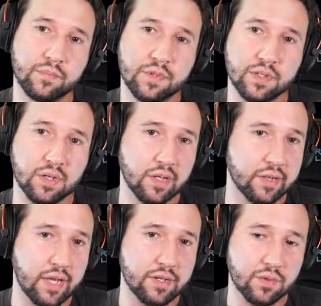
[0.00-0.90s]
So let
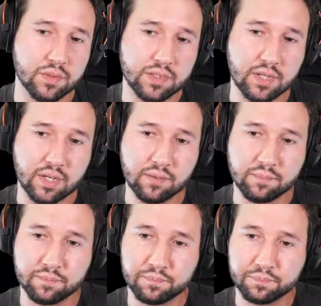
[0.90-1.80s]
that do its thing.
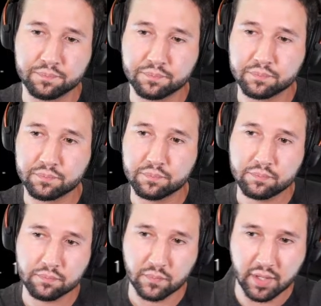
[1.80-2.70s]

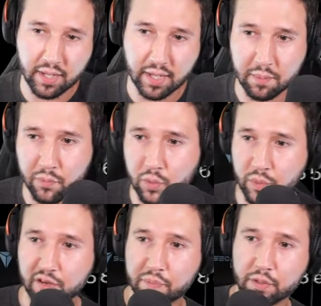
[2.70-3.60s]
And boom,
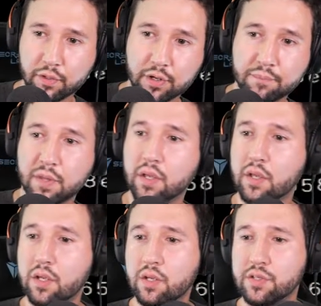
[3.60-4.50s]
we have Preloader.
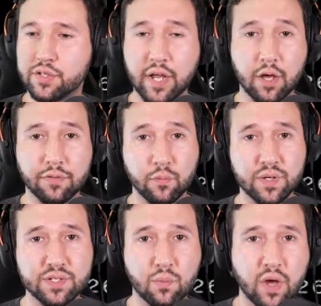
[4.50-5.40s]
So now, the
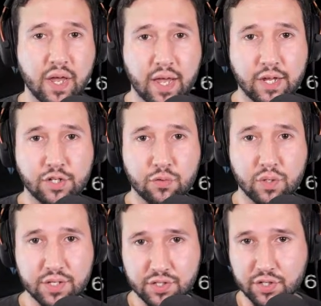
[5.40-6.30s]
reason why I had you
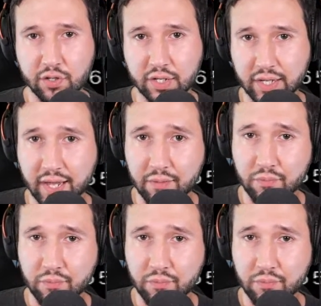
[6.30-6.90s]
install it again,